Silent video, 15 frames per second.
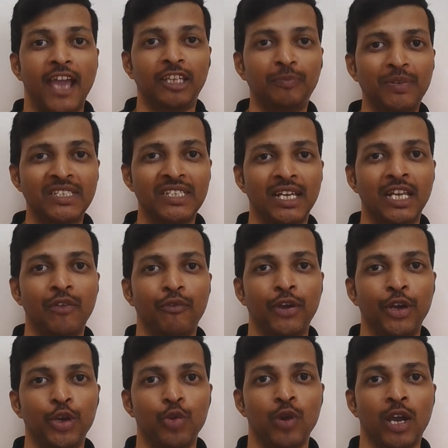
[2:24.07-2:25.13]
especially
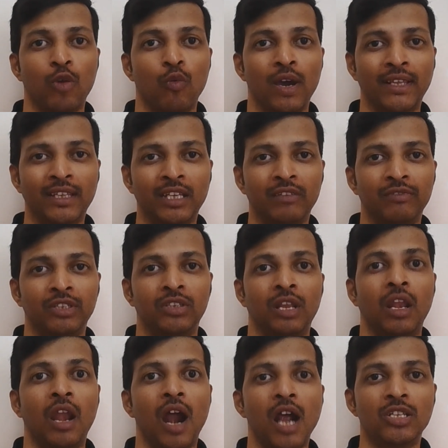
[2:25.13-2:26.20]
when you are working with
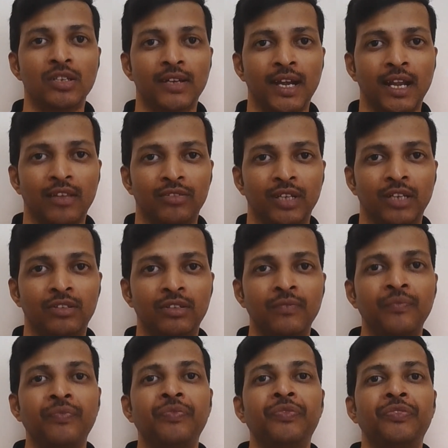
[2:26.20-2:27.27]
large datasets
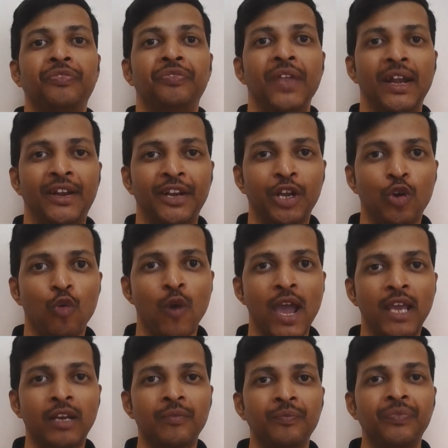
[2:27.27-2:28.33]
that
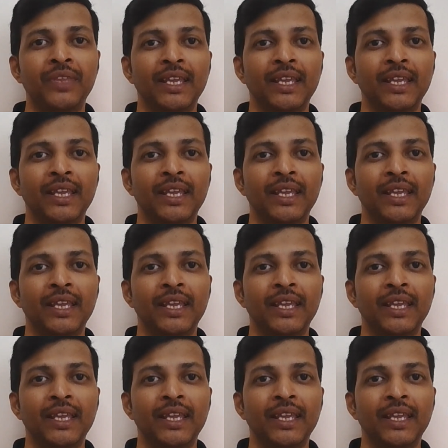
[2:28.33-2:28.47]
require